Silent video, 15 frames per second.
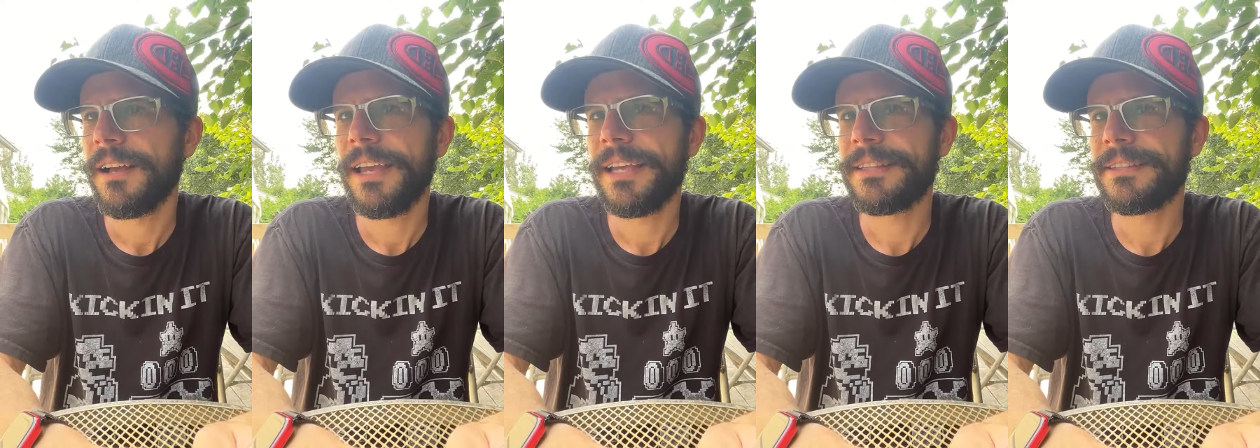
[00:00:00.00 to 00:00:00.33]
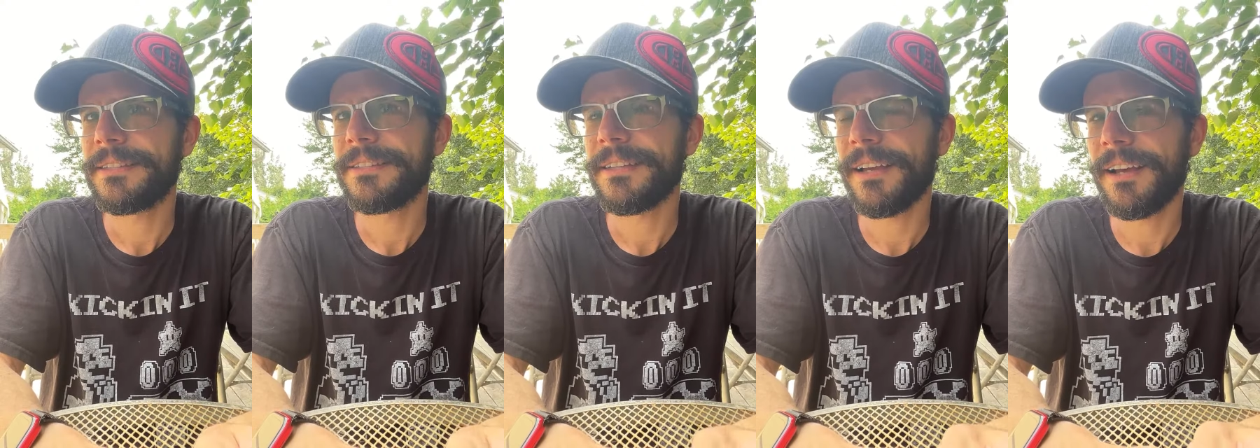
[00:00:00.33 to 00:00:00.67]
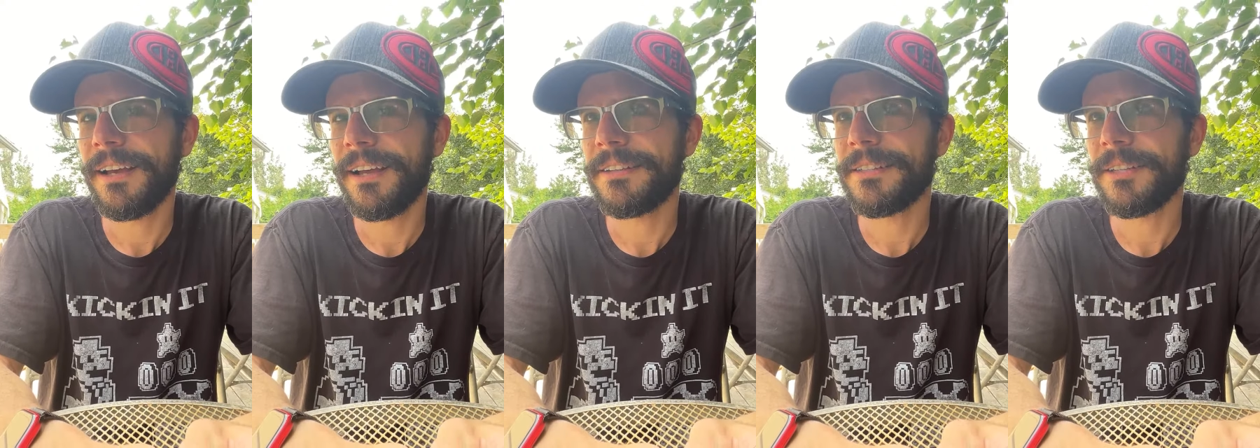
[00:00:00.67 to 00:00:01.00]
It's
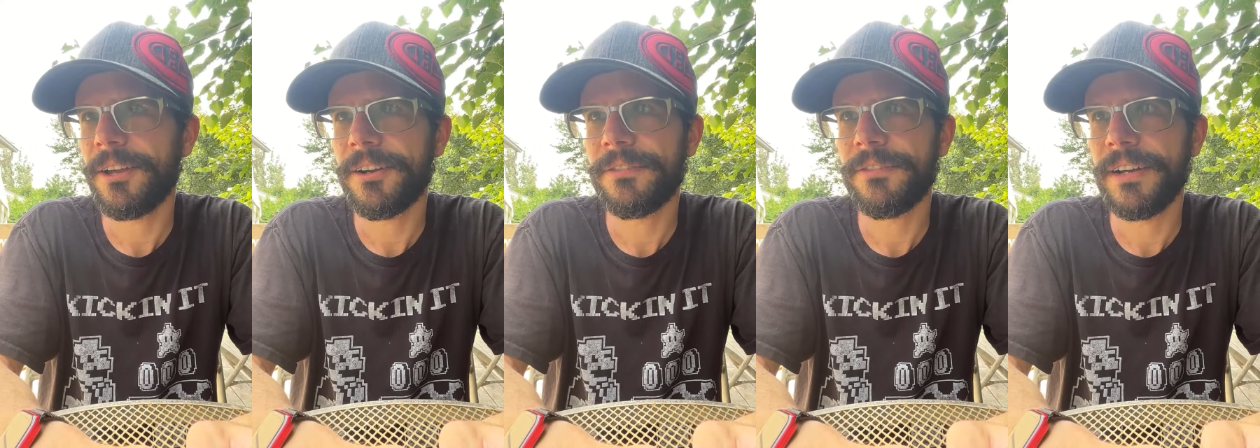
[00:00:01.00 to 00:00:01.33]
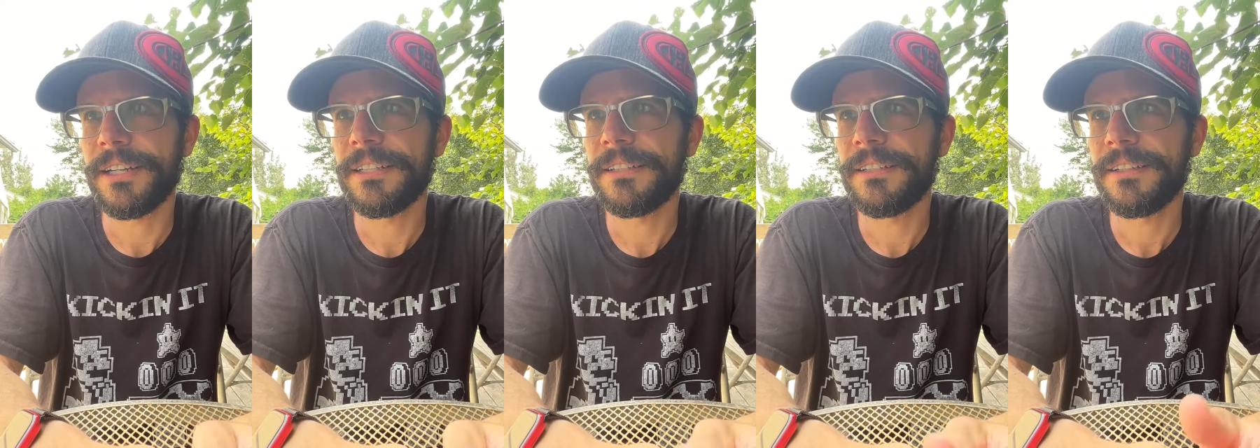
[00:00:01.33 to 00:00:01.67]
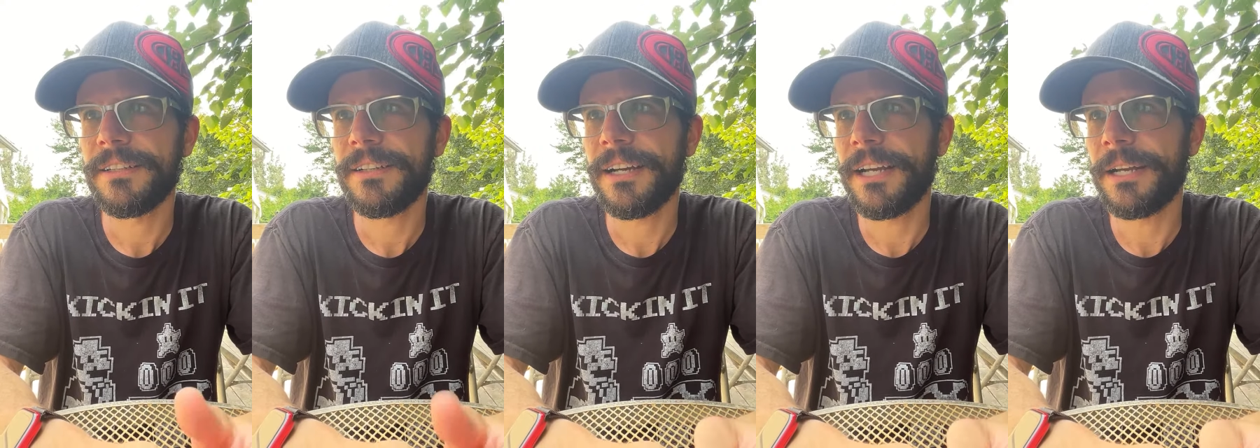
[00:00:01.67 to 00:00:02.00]
a lot of fun.
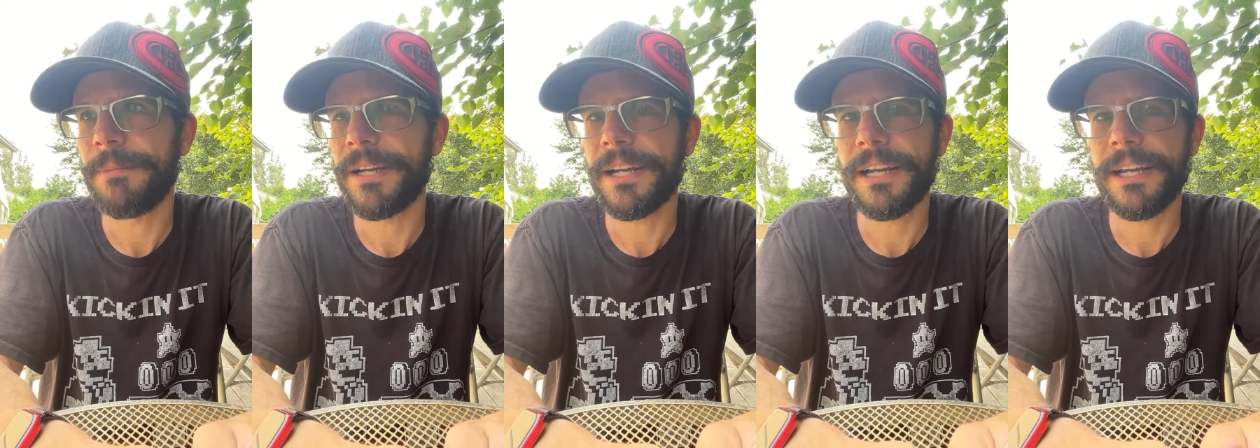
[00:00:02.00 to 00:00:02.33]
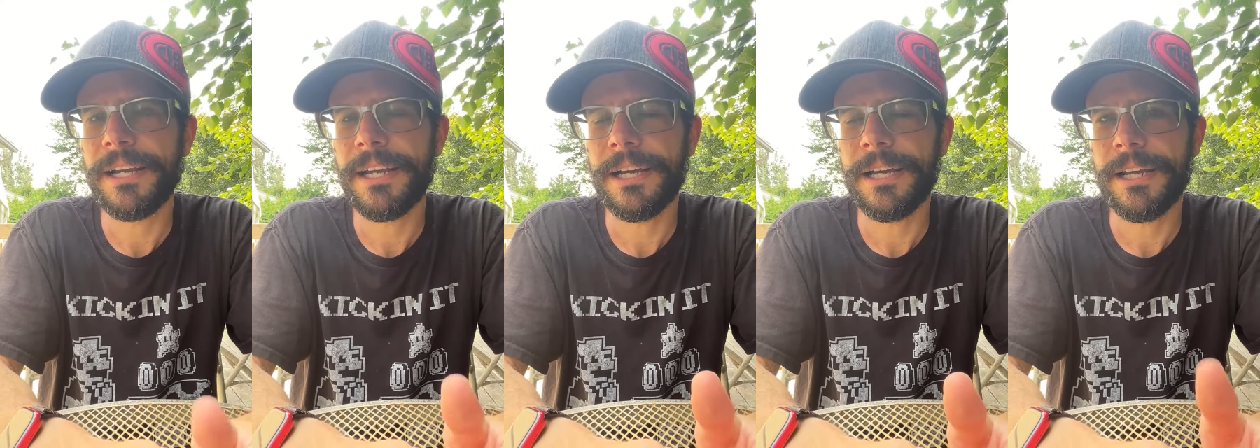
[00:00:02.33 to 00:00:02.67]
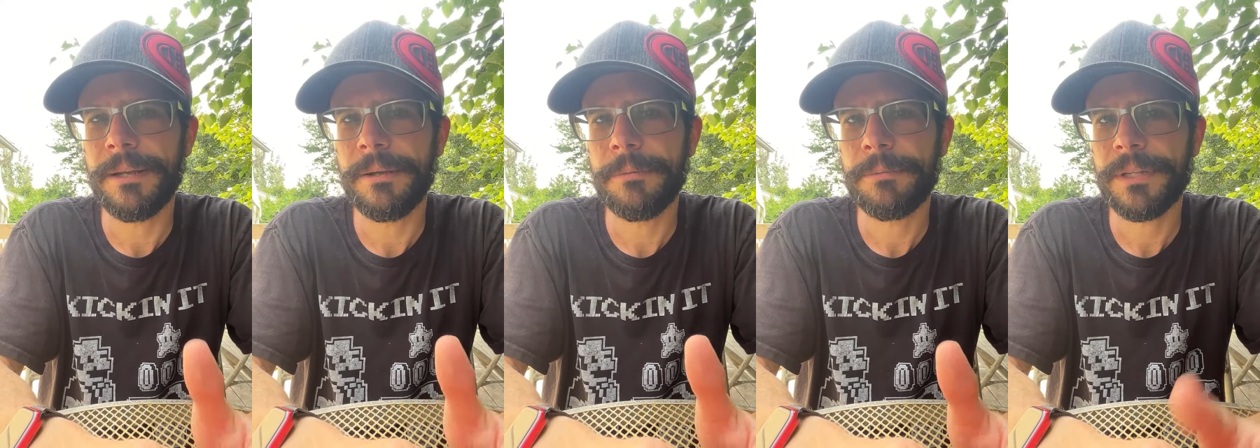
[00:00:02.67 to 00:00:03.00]
I admit
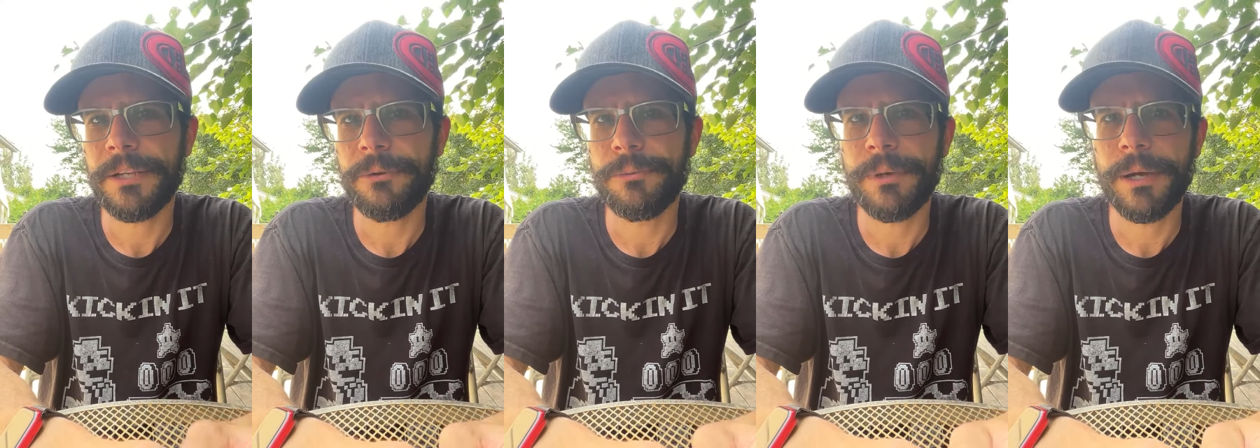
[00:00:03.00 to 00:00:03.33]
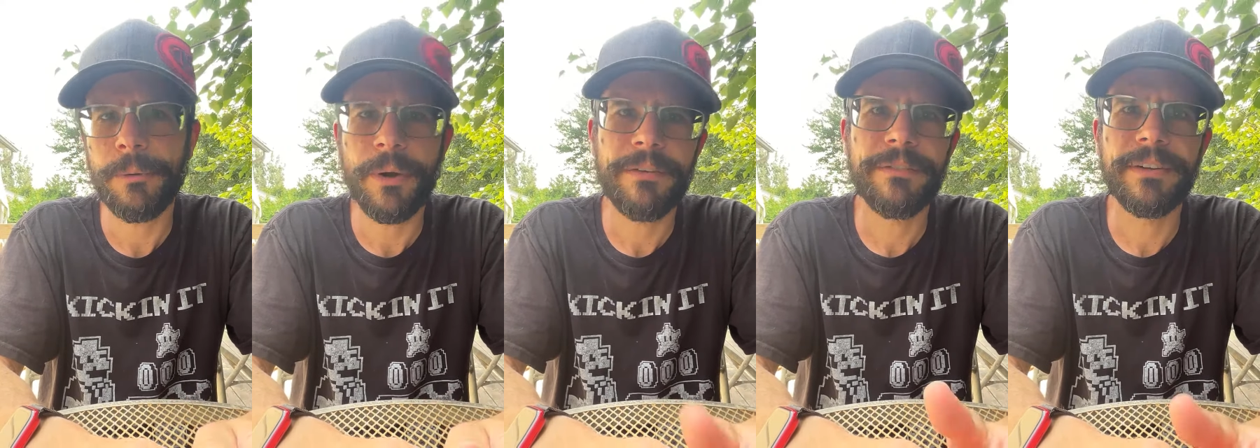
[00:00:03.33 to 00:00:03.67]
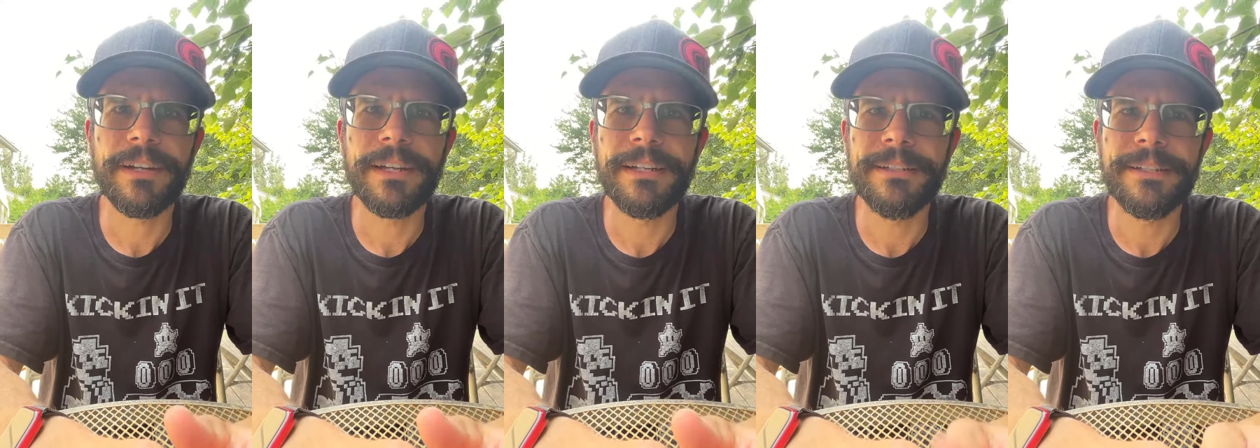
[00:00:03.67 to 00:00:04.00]
I played with my wife
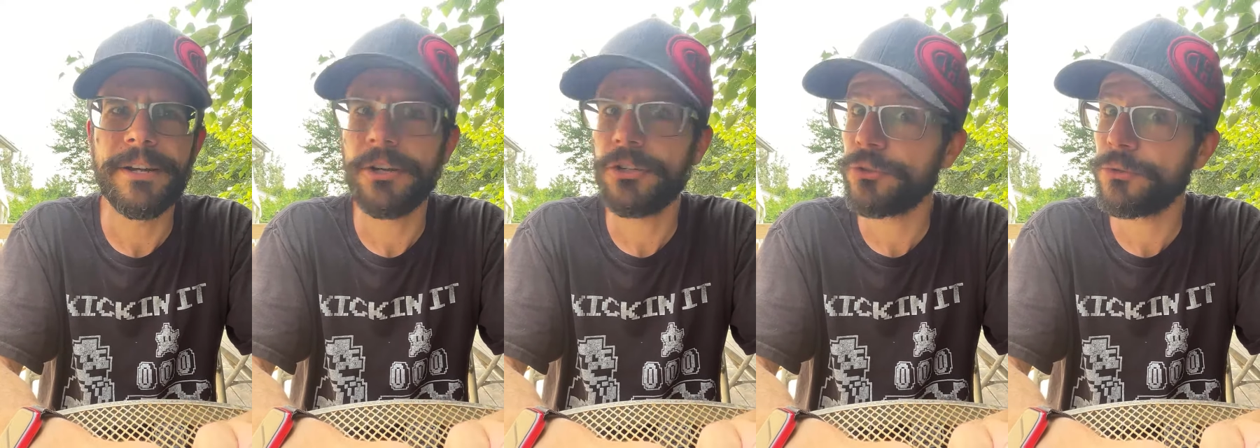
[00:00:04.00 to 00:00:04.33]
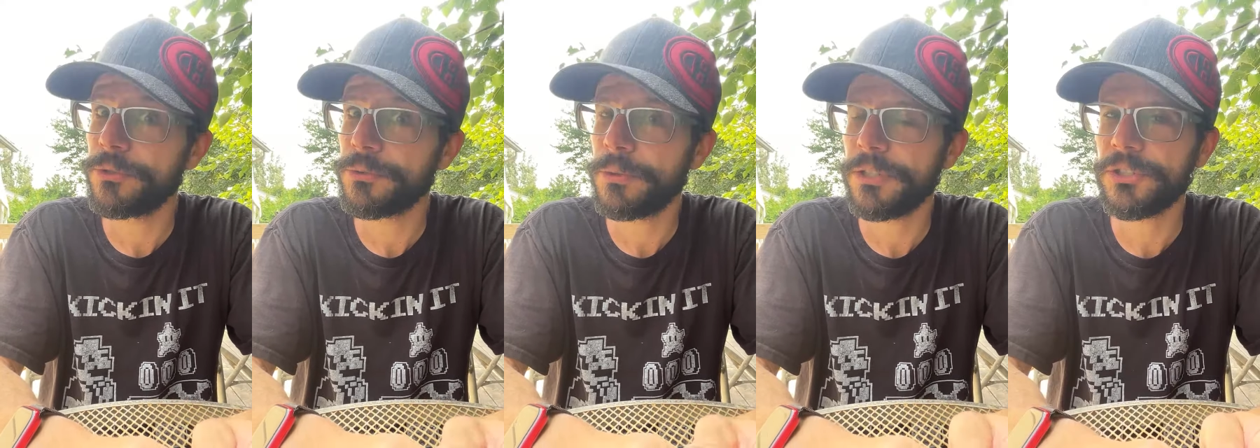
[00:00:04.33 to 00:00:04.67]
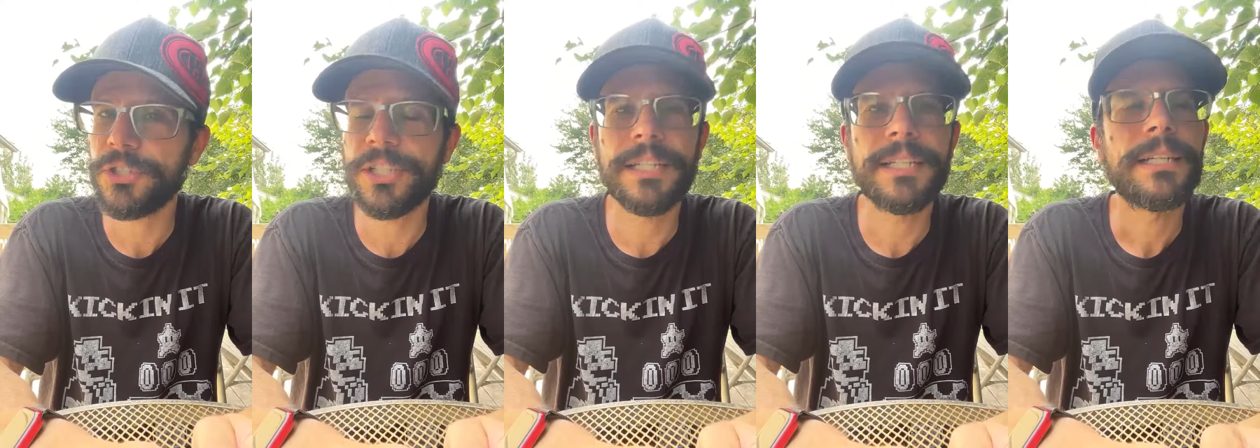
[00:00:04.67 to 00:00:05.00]
and did not do as well as
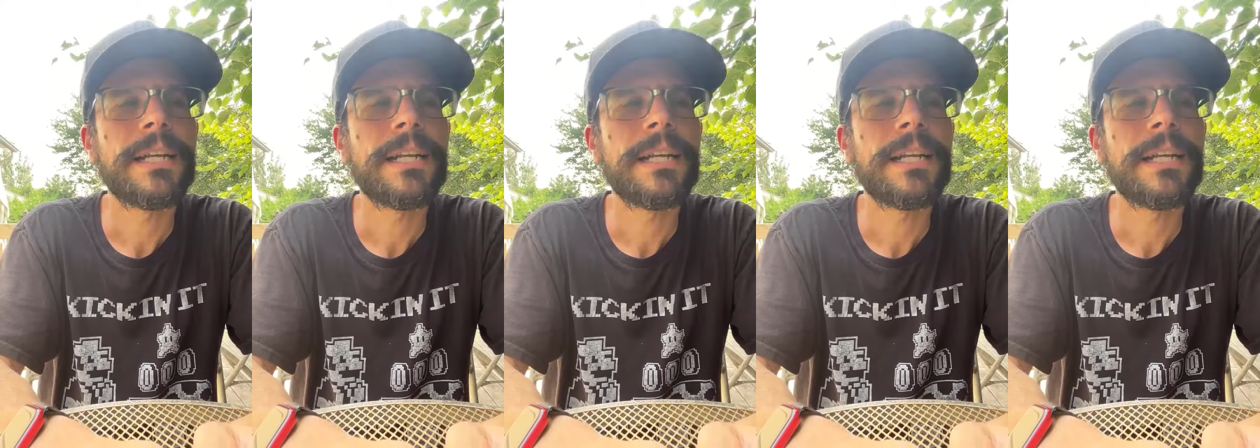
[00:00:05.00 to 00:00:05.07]
she did,